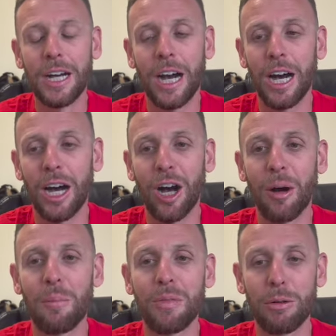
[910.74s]

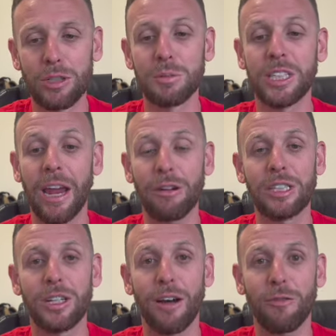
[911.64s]
There was some scary
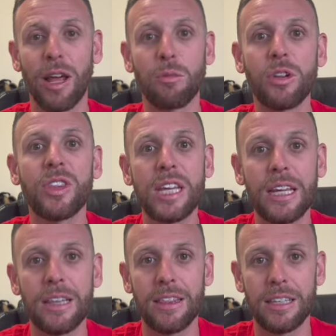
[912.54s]
stuff, right? We're
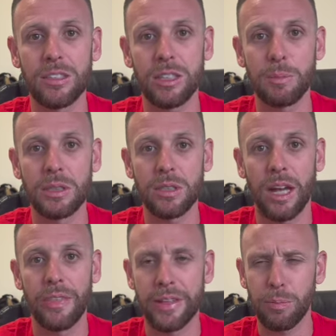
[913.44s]
thinking that this slip and
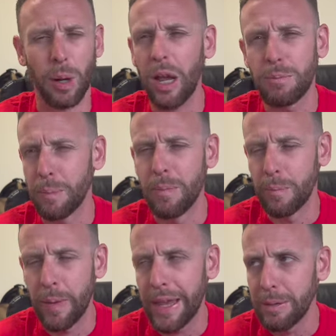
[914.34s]
slide that's
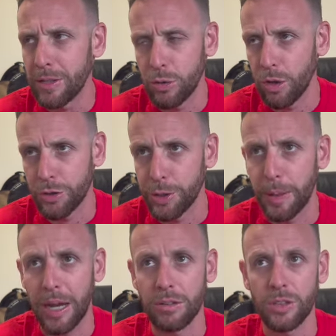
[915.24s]
maybe 200
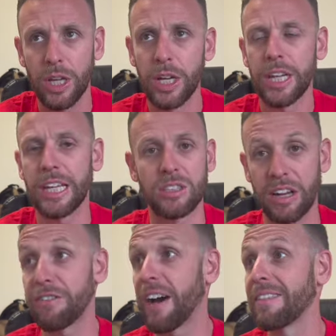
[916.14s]
pounds is like
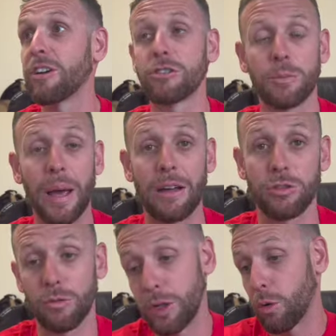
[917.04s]
500 pounds.
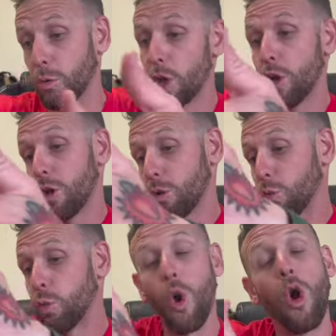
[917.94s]
So if we don't
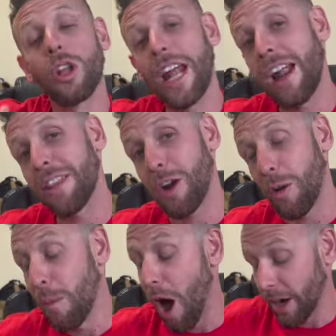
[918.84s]
roll it out of the
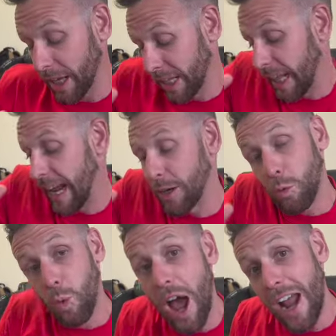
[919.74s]
Armada and land it
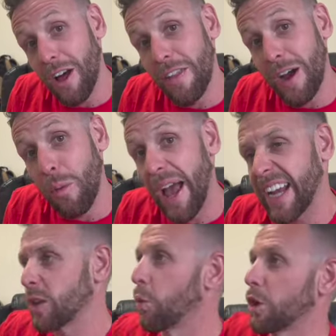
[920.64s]
right on that
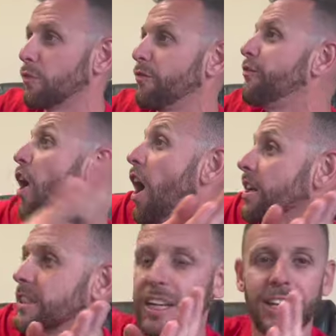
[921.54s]
wagon, we're
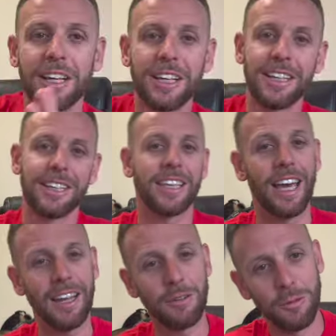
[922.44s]
fucked.
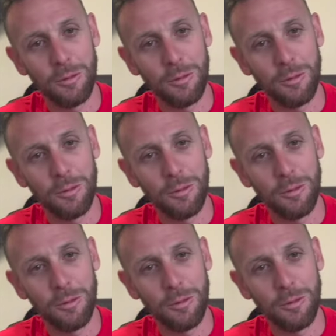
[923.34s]
Okay.